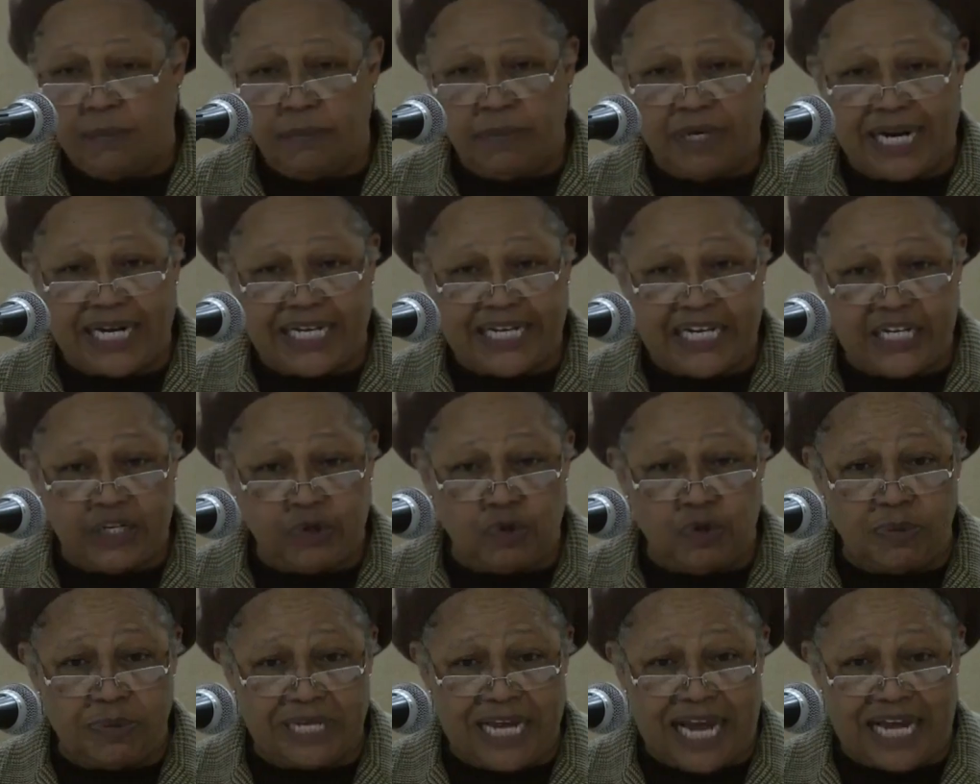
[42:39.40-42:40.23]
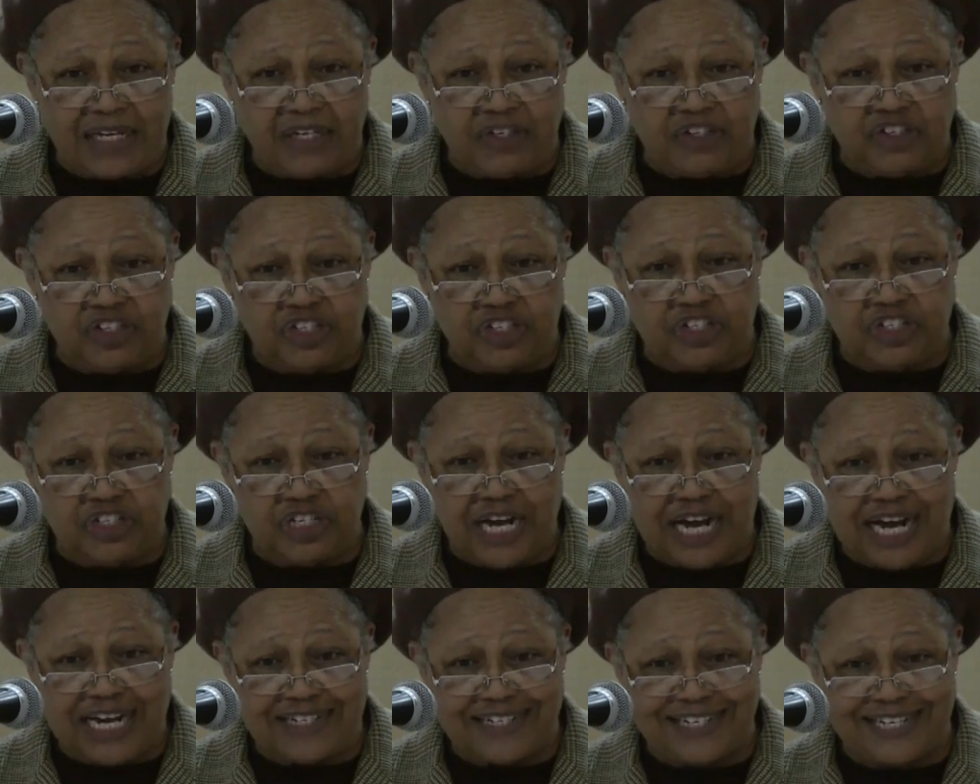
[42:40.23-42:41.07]
but I think the Roman Catholic
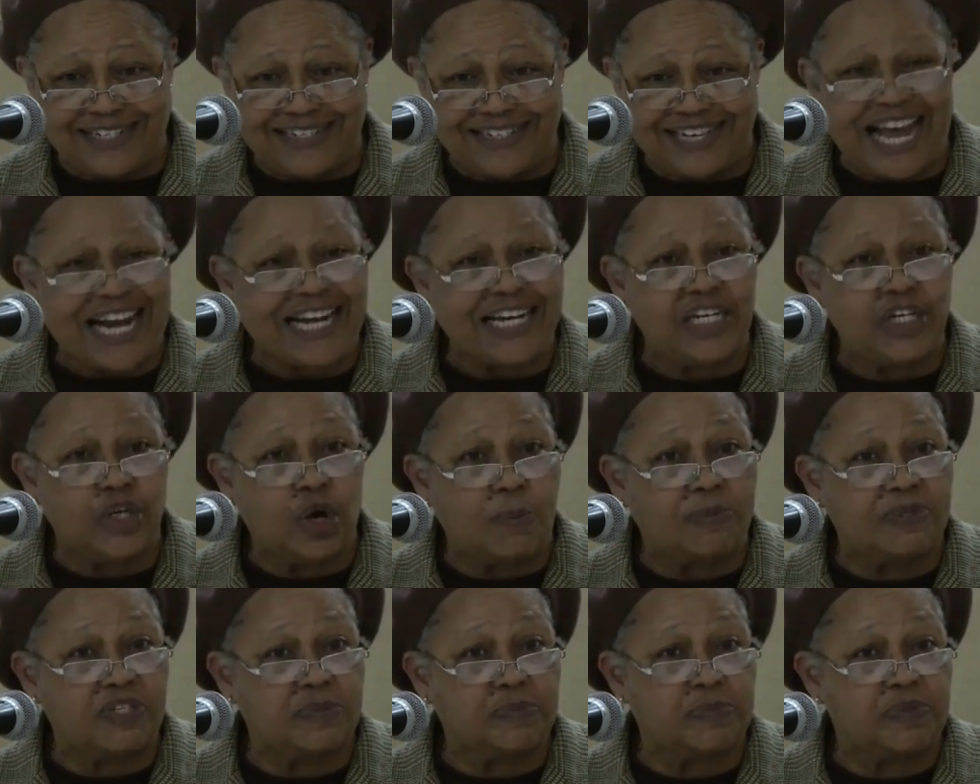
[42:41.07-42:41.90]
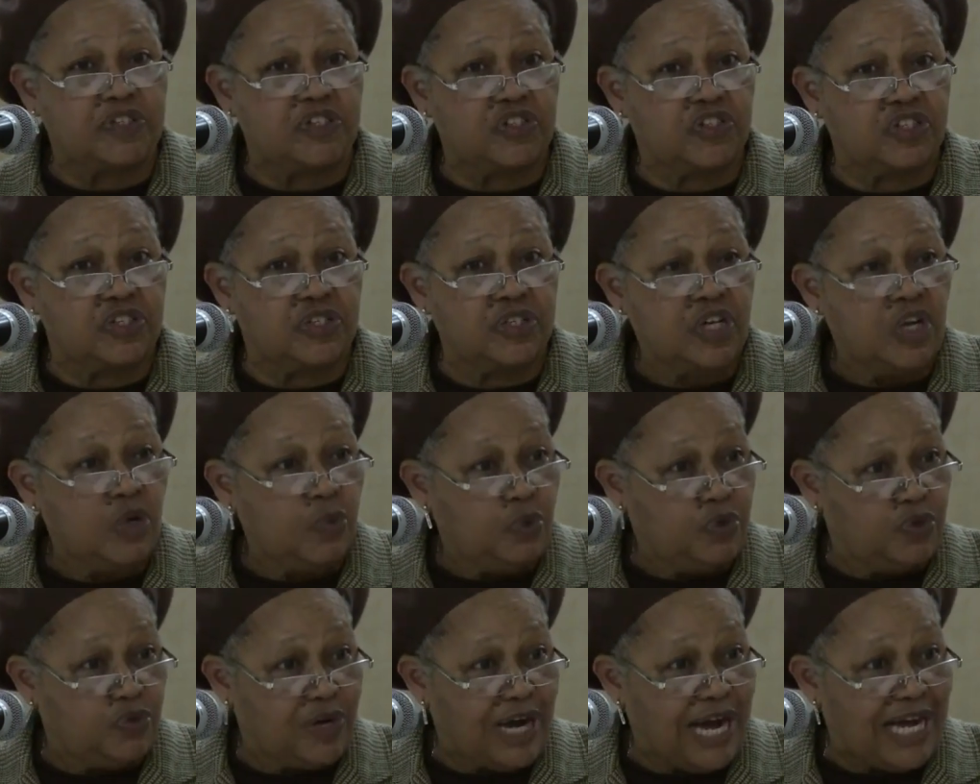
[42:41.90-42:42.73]
Church has exactly the opposite position
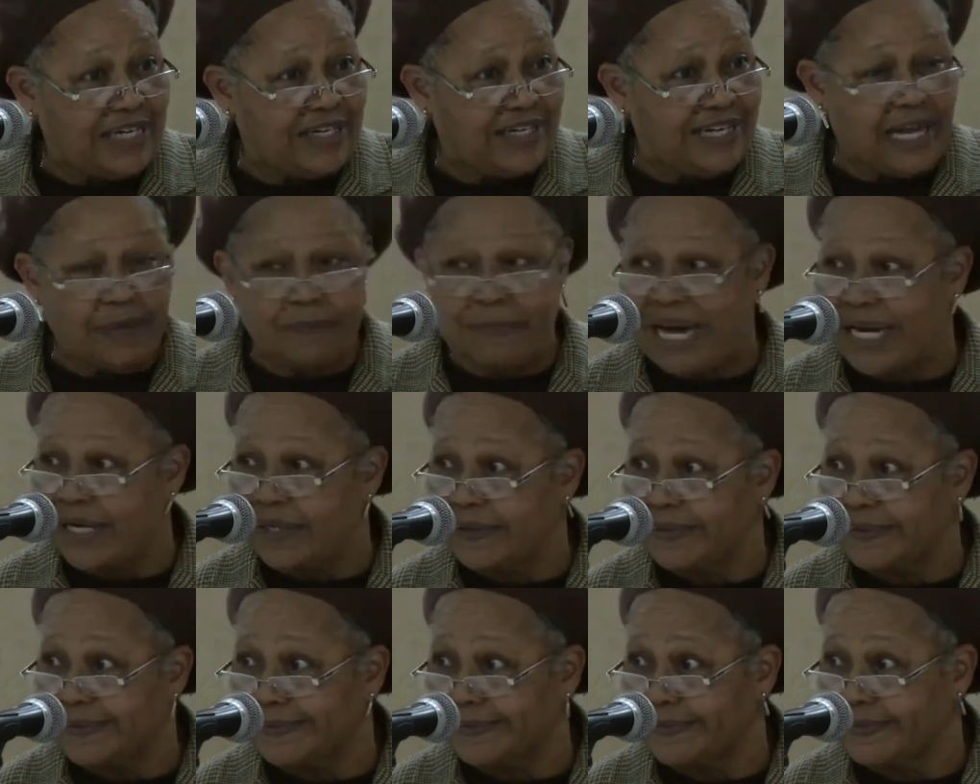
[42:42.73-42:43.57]
with regard to that matter.